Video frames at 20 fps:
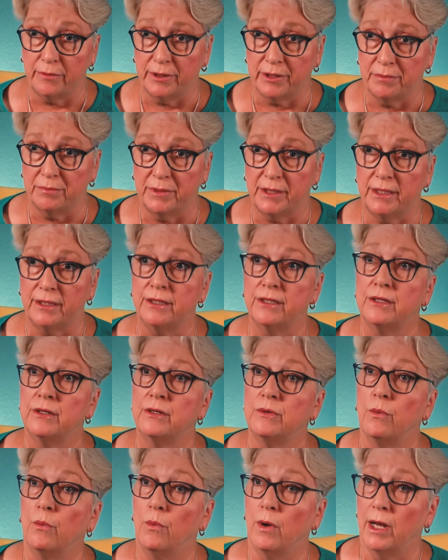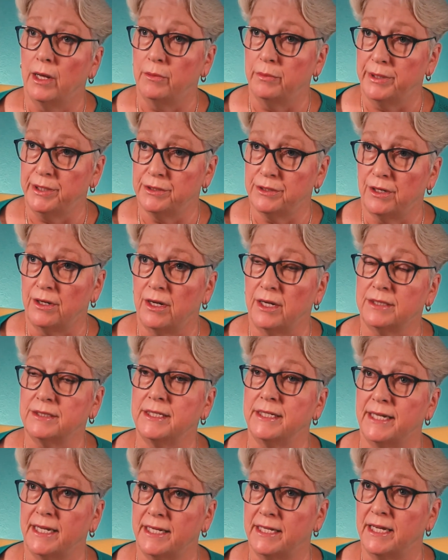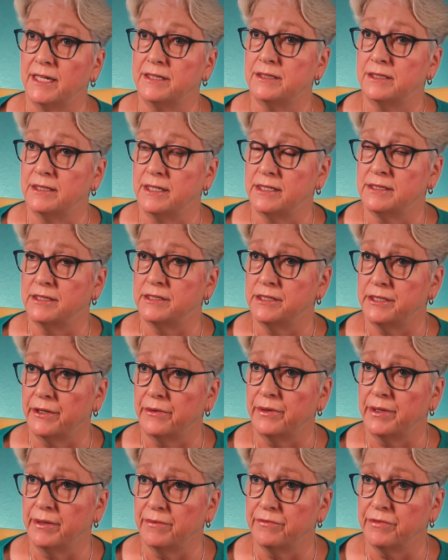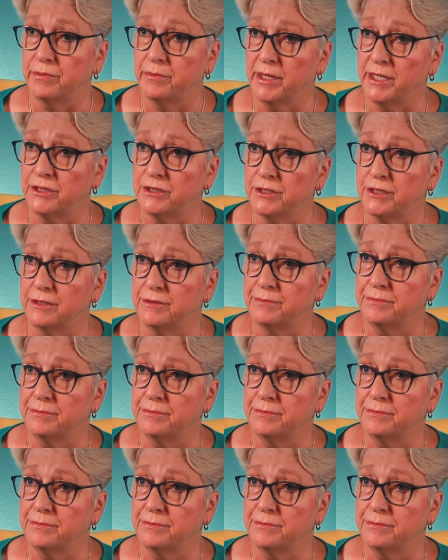with me while we talked and I got the necessary information.